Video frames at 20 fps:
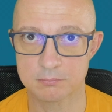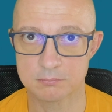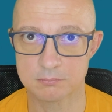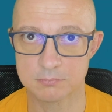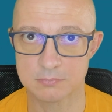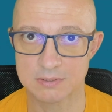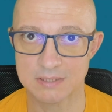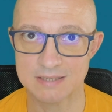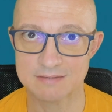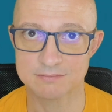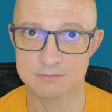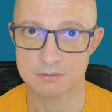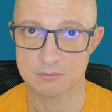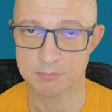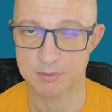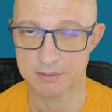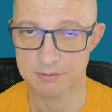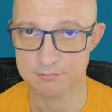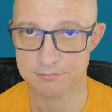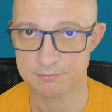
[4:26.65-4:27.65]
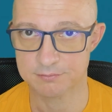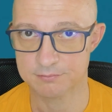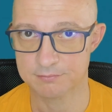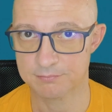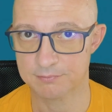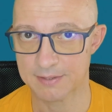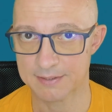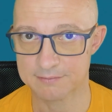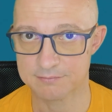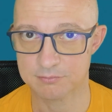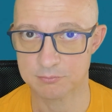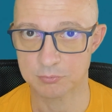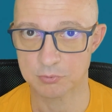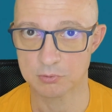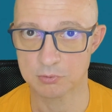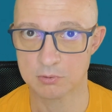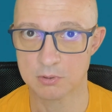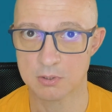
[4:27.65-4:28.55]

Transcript: level because it's flexible,